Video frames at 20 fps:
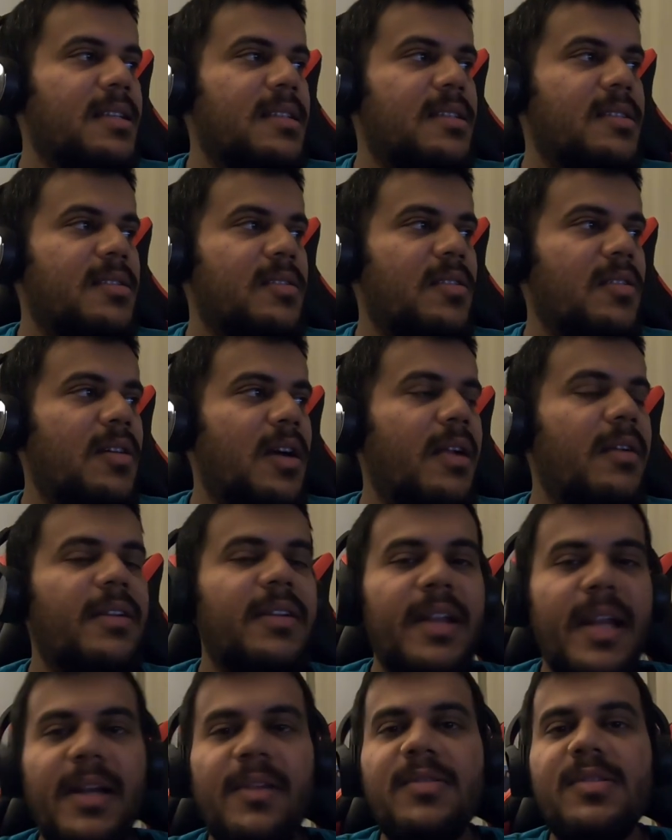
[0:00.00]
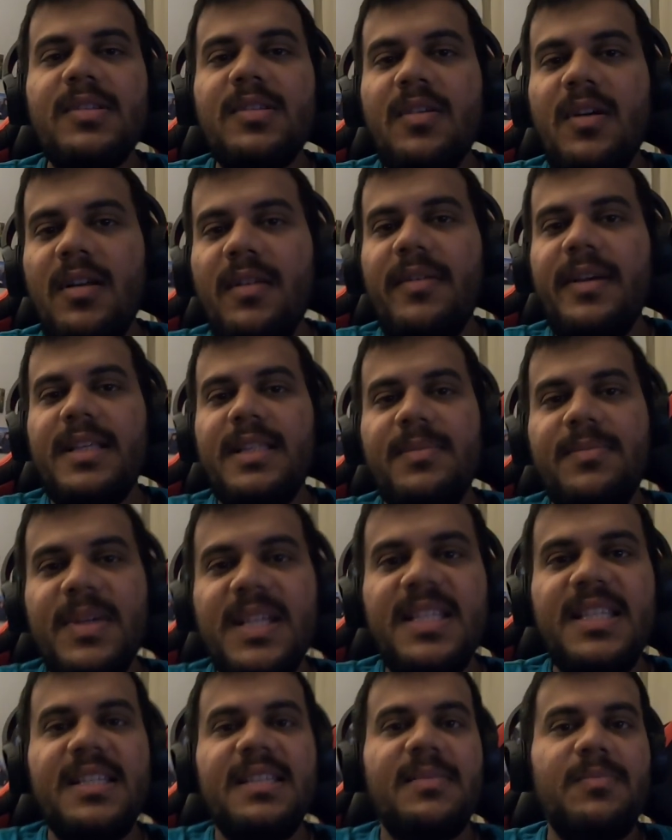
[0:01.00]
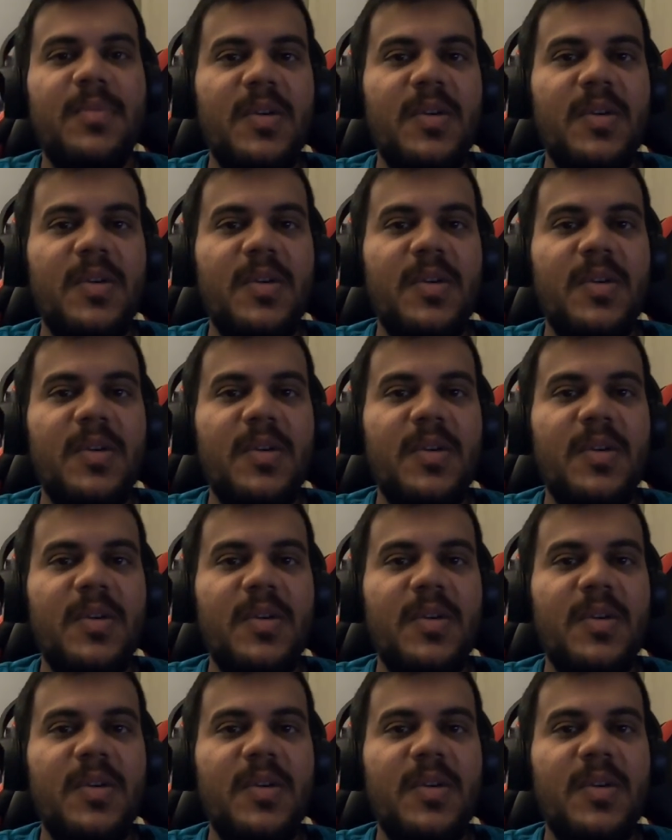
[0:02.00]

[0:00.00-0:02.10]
So I'll try to solve as much as